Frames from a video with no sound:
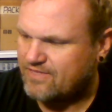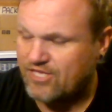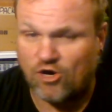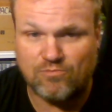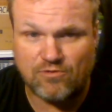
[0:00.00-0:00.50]

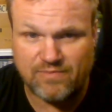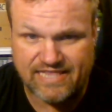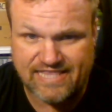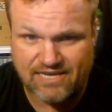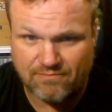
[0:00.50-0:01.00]
the old
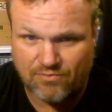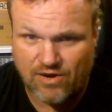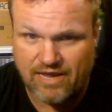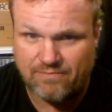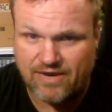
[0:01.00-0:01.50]
Prometheum
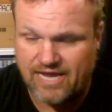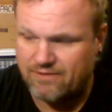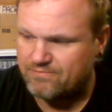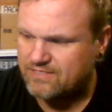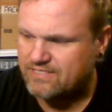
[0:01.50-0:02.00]

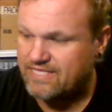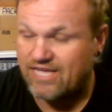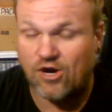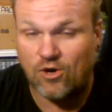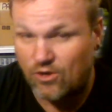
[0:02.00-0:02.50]
pipes,
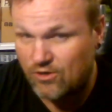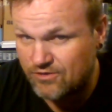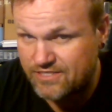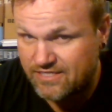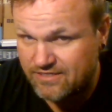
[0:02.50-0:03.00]
the
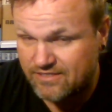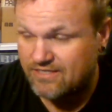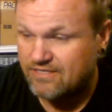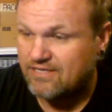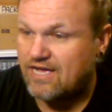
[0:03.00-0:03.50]
old
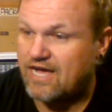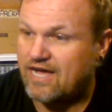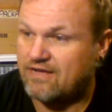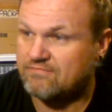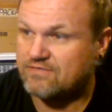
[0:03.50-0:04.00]

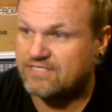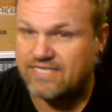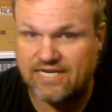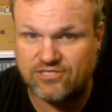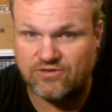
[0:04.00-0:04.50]

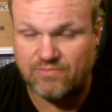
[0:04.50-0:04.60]
Sector